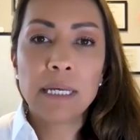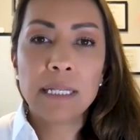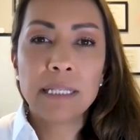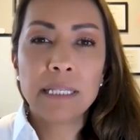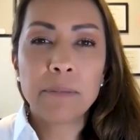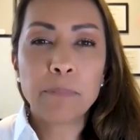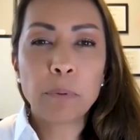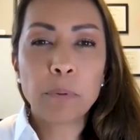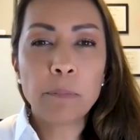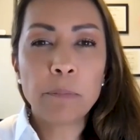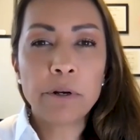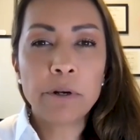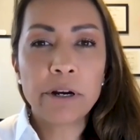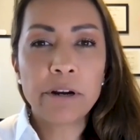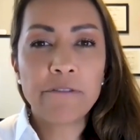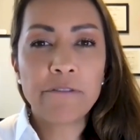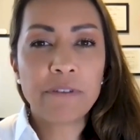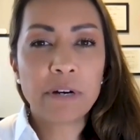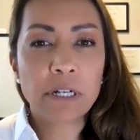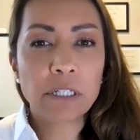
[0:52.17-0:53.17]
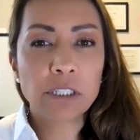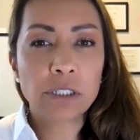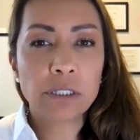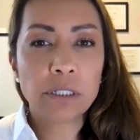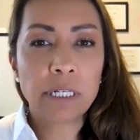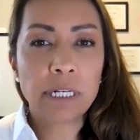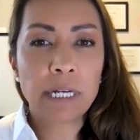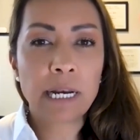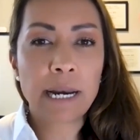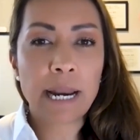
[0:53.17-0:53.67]
The pulmonary function
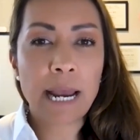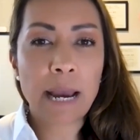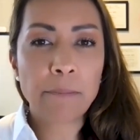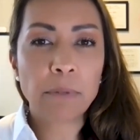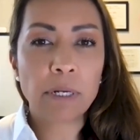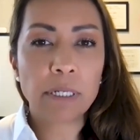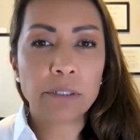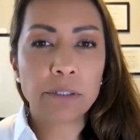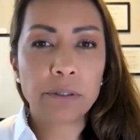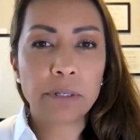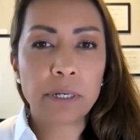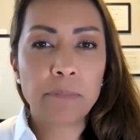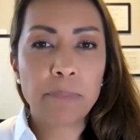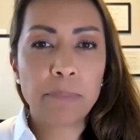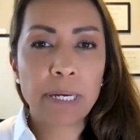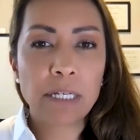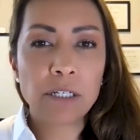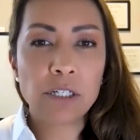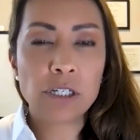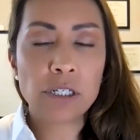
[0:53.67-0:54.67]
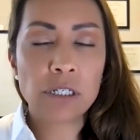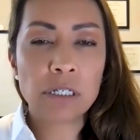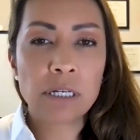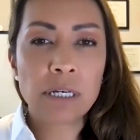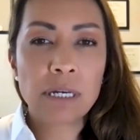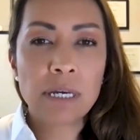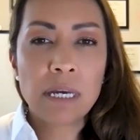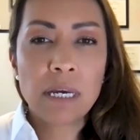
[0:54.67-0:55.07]
in an ambulatory patient